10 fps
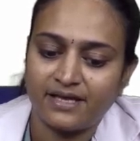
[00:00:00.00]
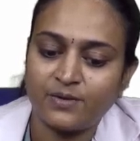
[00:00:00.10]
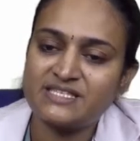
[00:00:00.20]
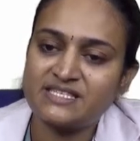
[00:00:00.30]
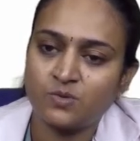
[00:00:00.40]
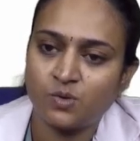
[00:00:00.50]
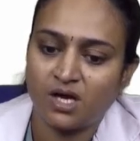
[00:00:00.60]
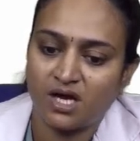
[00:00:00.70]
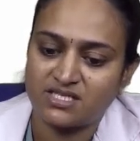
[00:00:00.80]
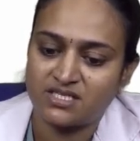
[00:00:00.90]
invasive
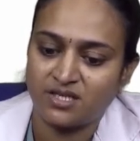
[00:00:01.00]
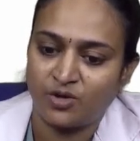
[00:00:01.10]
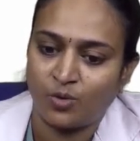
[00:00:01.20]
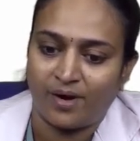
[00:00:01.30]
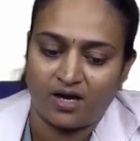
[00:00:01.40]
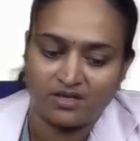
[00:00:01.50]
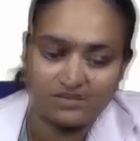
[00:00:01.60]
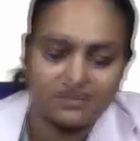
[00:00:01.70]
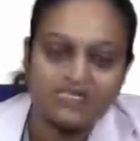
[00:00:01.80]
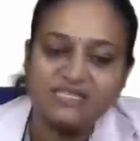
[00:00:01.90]
carcinoma.
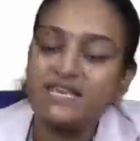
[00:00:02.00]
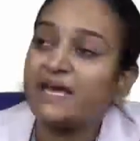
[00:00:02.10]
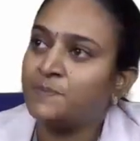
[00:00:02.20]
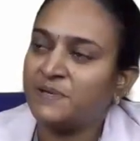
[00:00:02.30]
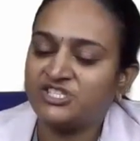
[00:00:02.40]
The same